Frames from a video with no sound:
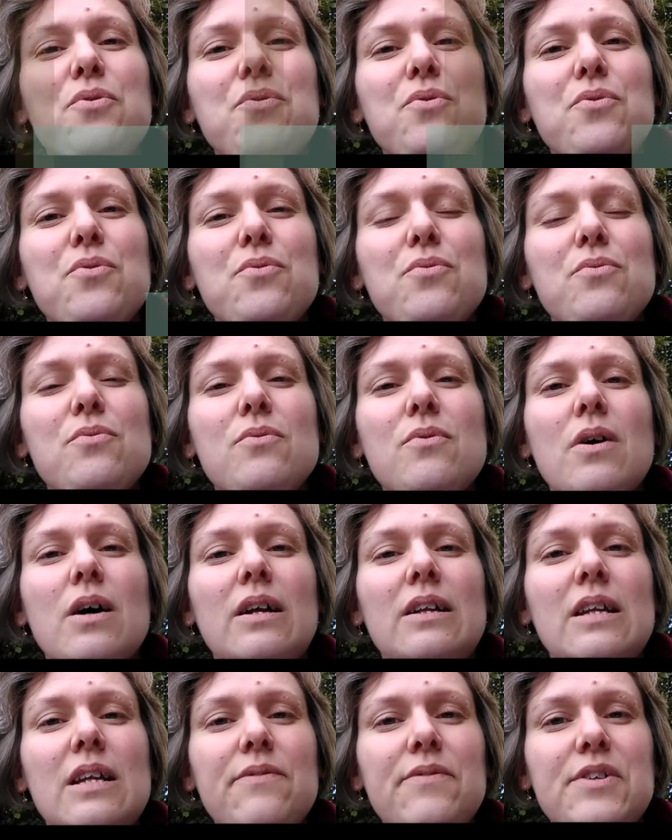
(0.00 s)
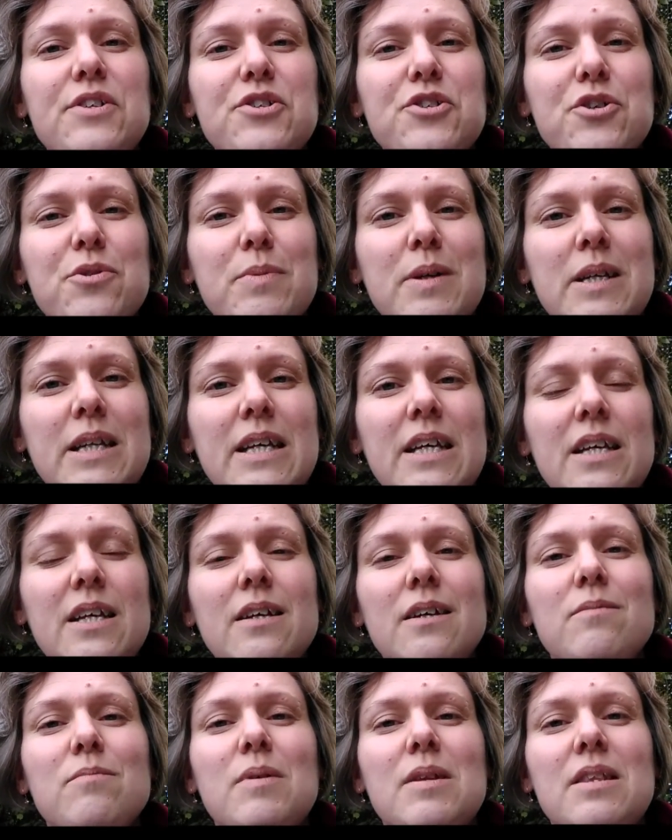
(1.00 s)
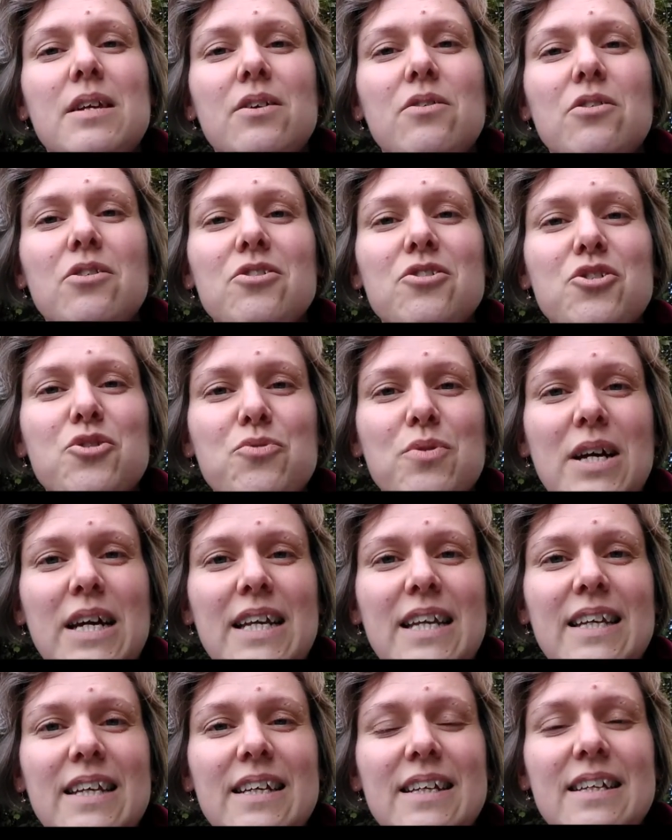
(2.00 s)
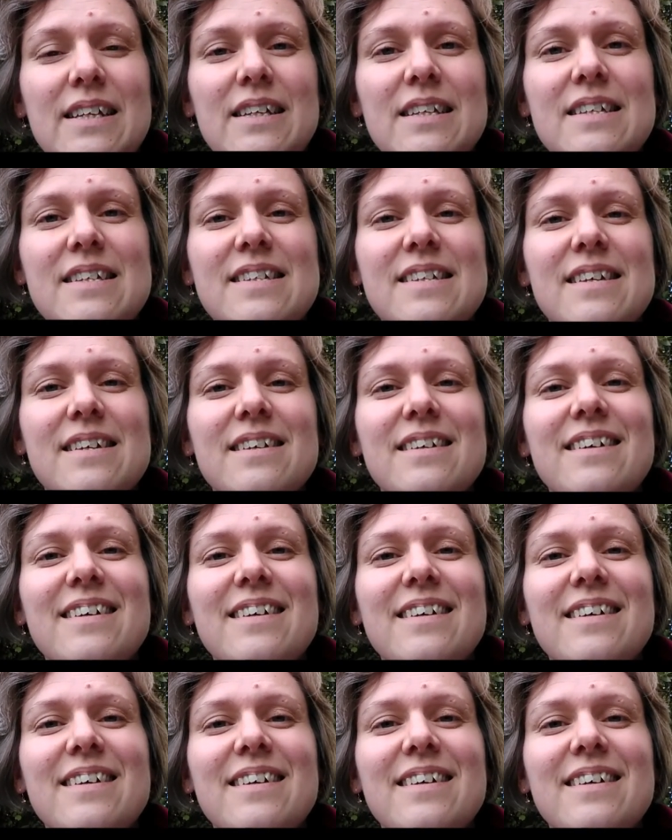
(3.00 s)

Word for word: who live in Germany, but they're Australians,